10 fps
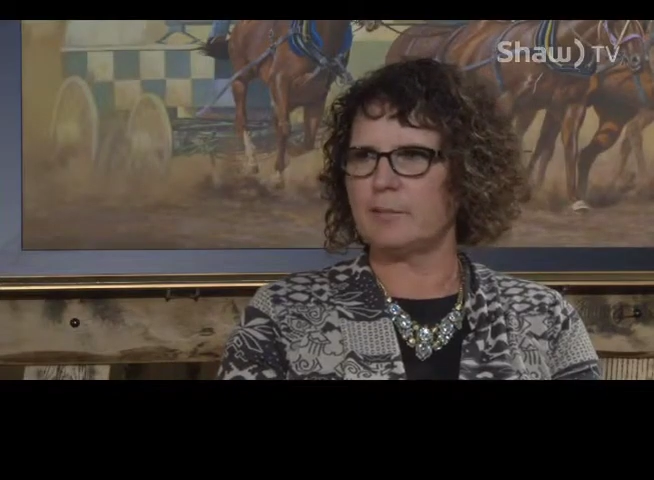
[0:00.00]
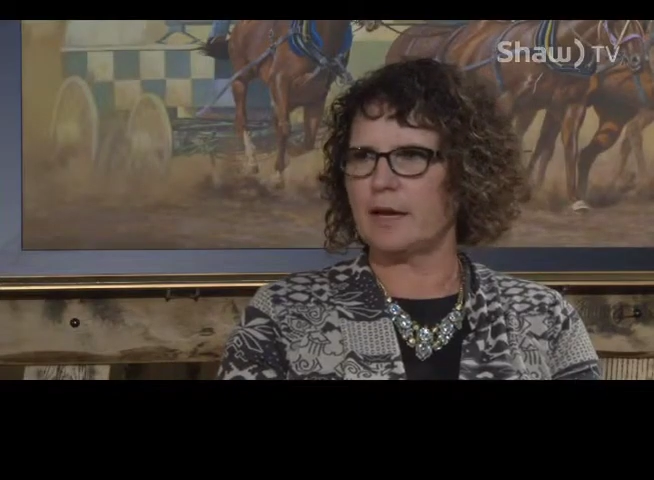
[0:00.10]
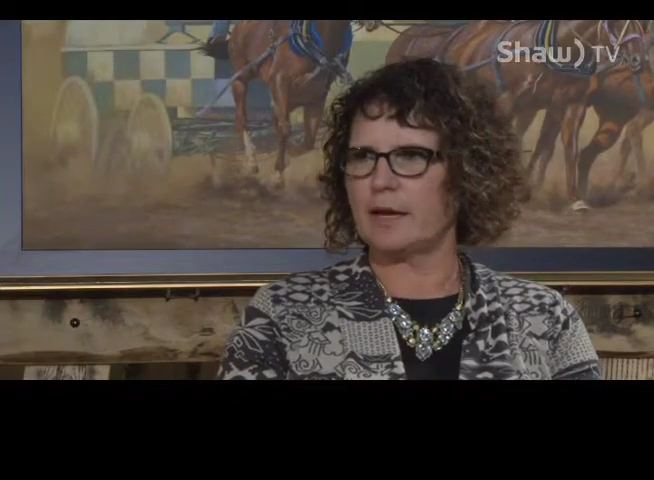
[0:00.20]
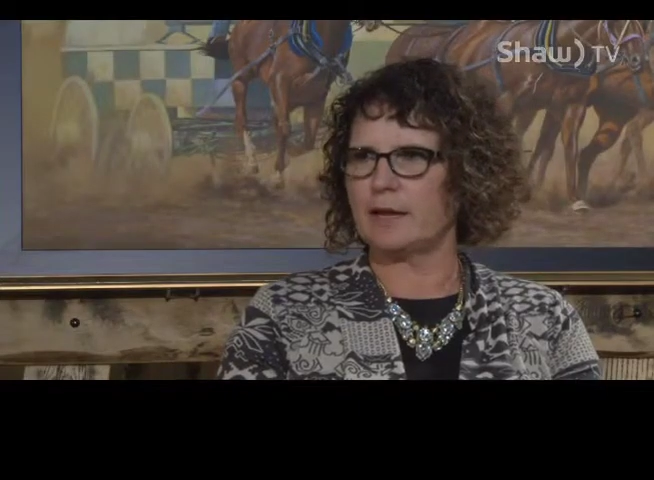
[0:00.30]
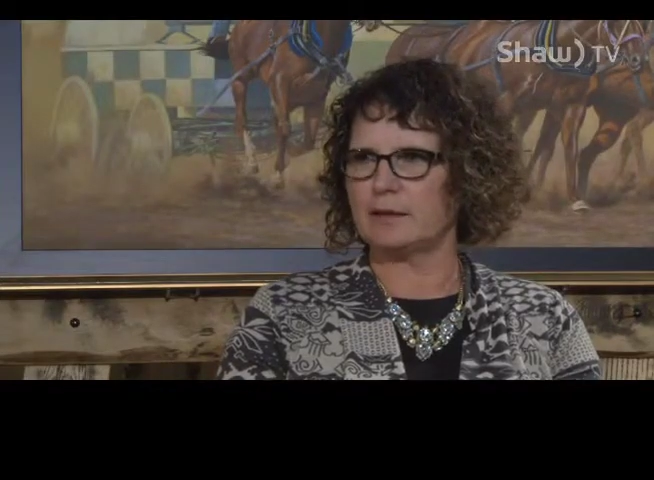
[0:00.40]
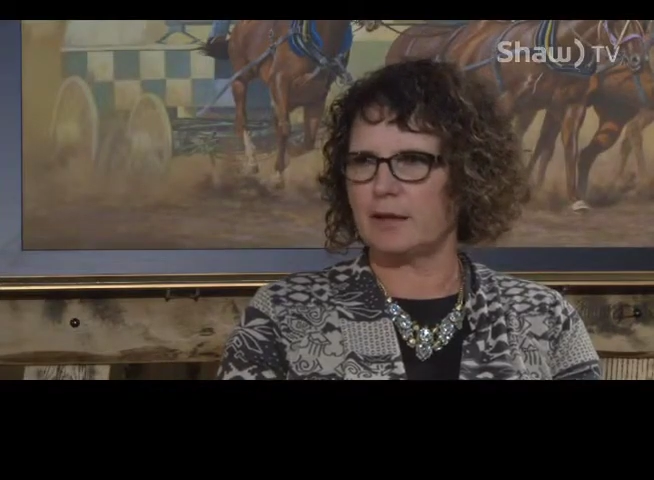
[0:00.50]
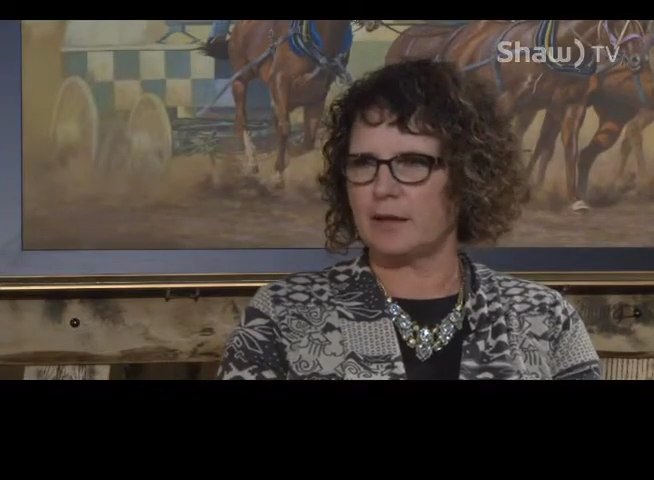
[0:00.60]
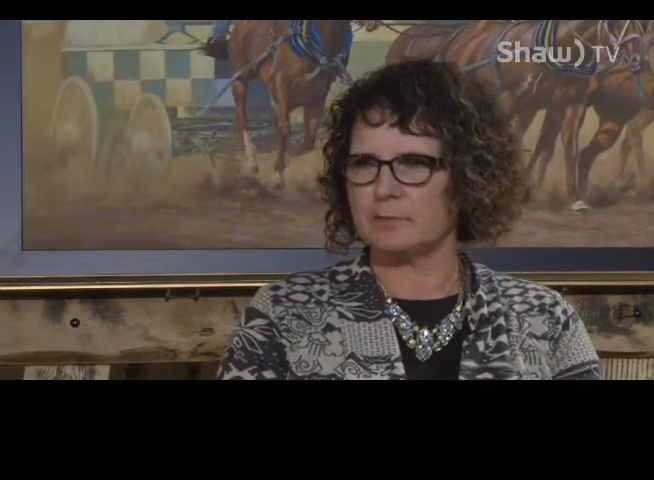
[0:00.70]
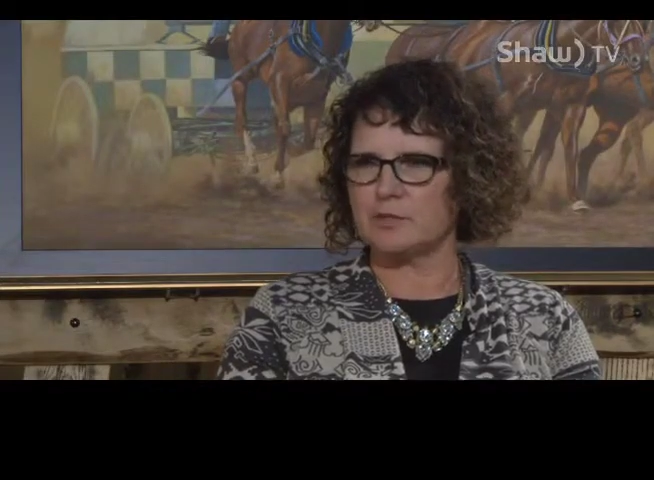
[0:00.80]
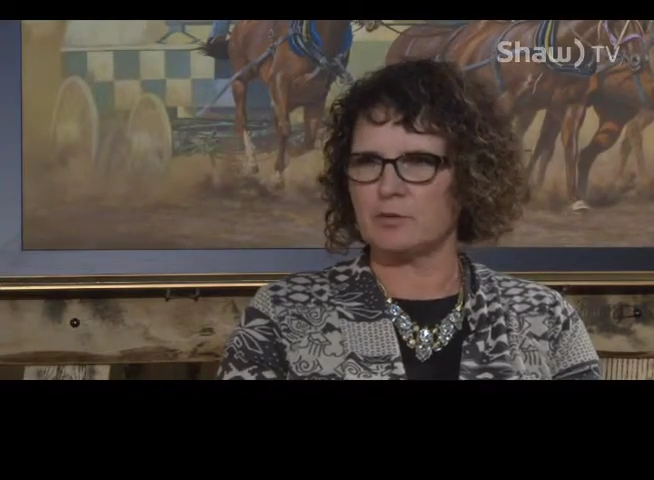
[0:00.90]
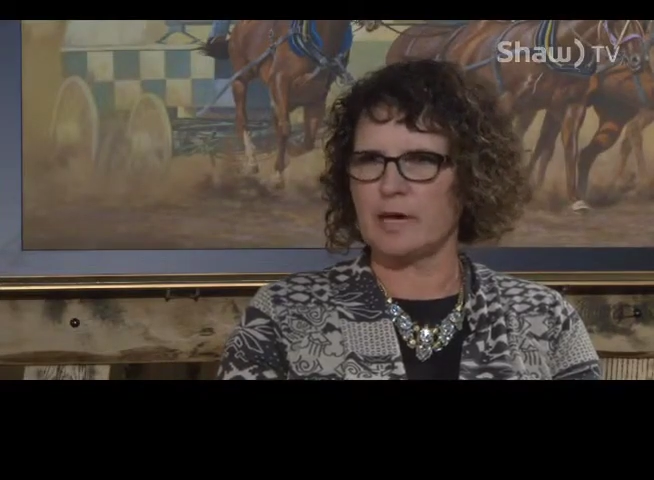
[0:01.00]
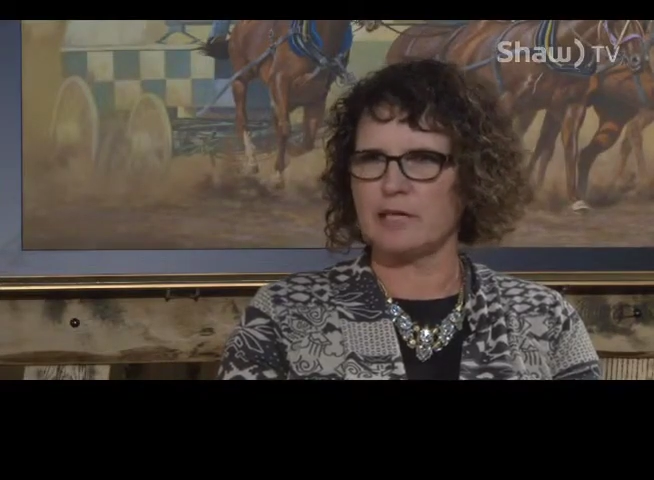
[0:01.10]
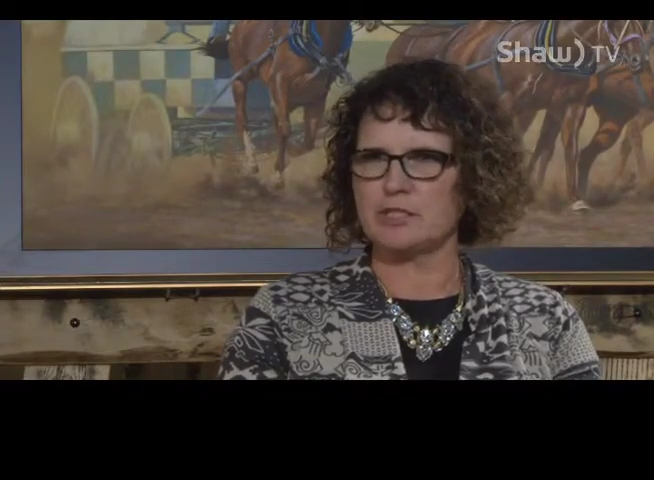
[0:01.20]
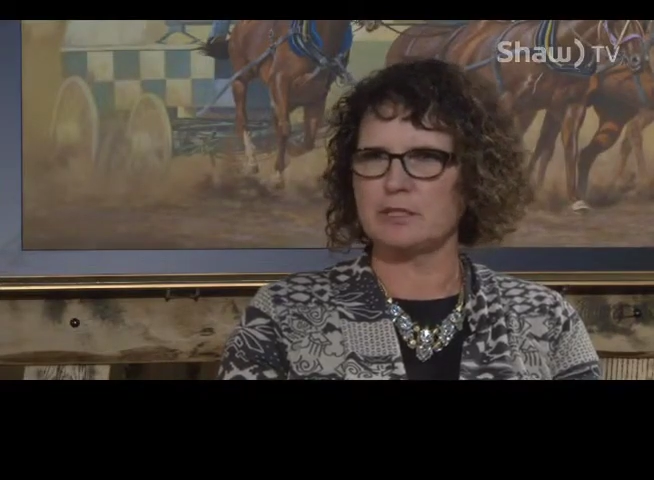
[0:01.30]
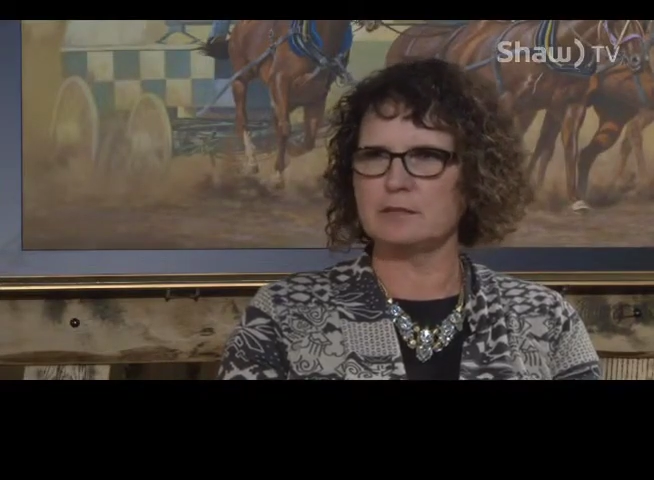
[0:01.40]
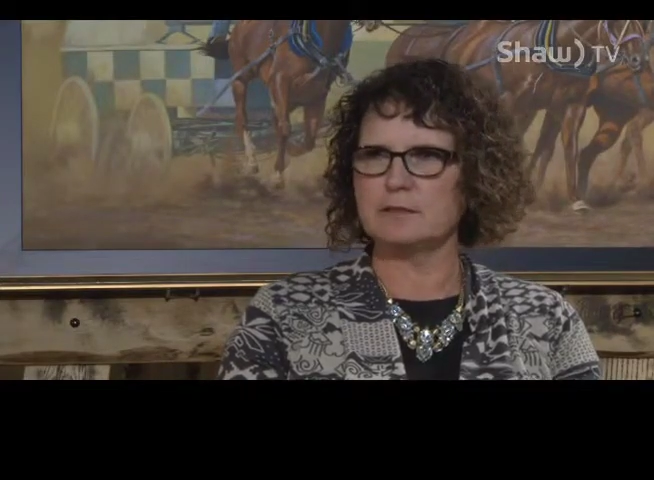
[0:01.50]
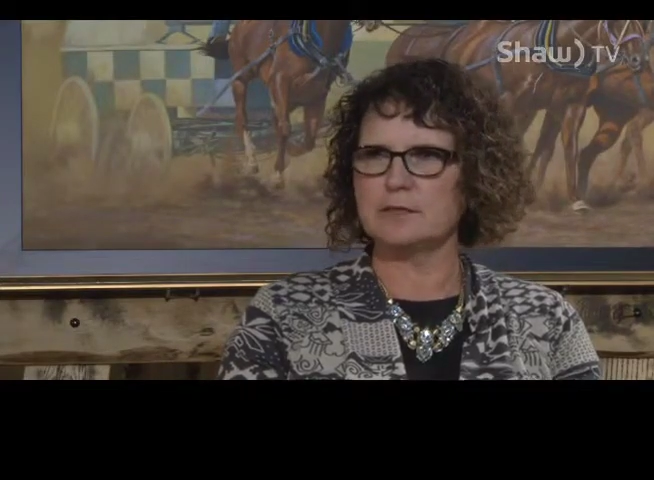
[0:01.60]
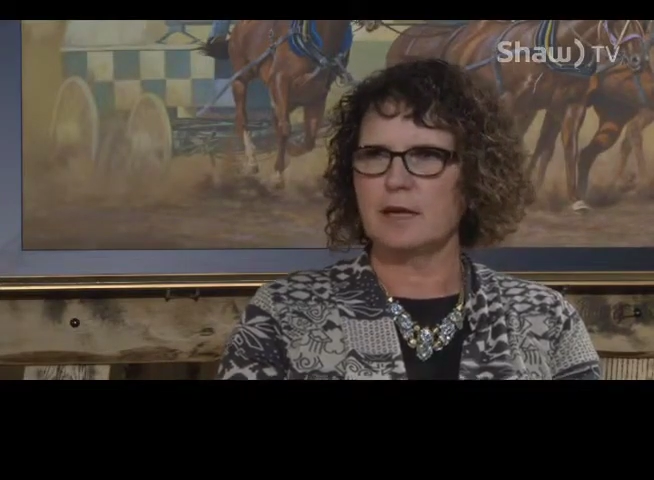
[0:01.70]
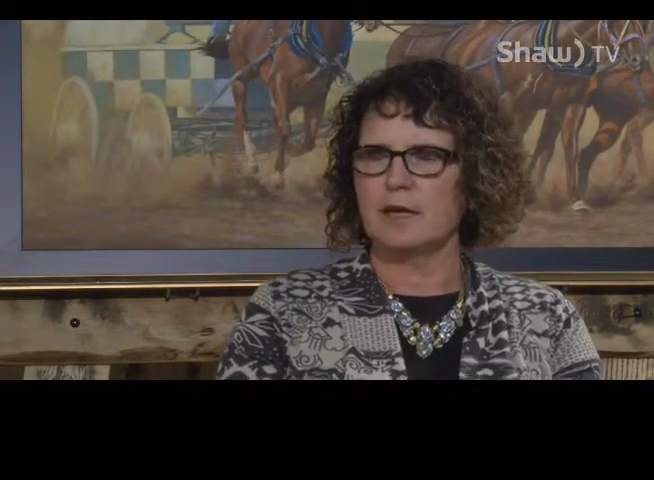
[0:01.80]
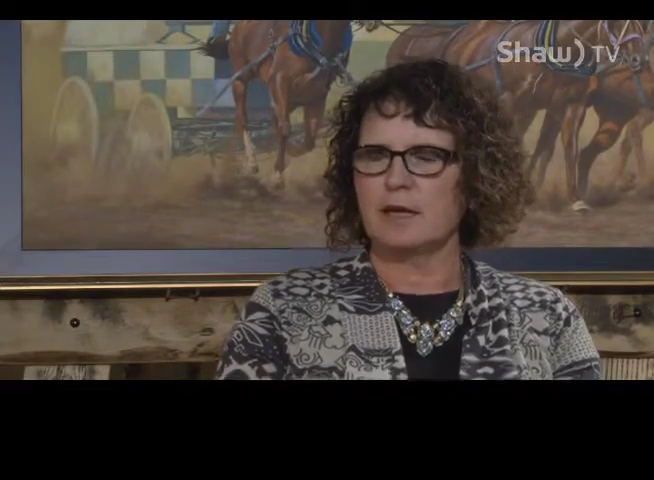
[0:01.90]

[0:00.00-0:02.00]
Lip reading: by donations.